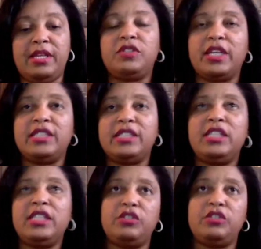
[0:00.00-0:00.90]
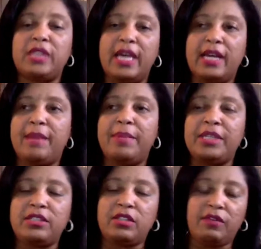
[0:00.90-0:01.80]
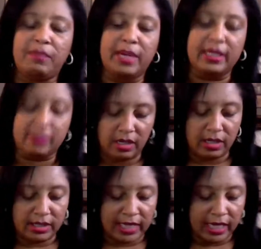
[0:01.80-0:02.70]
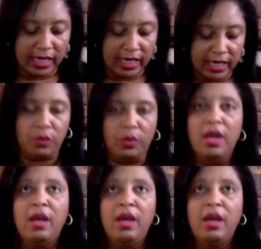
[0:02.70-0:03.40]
So I continued doing that, and I based it off my daily goal.